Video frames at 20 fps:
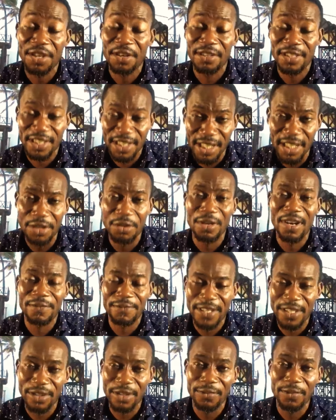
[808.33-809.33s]
until you are
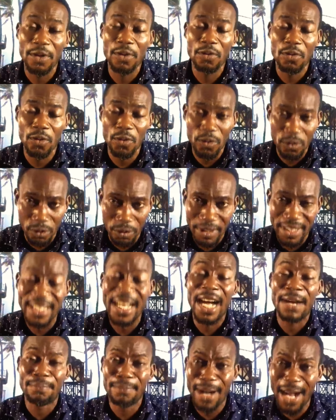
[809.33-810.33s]
first of all good with
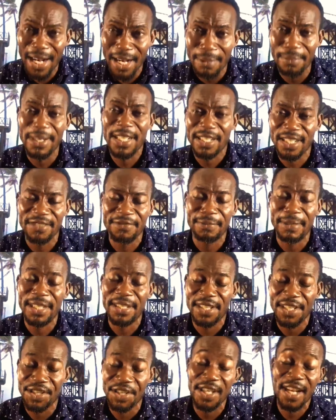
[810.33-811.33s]
amalgamative
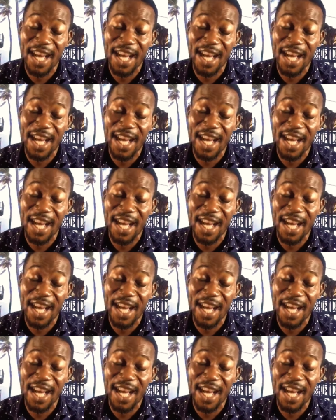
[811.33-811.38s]
meditation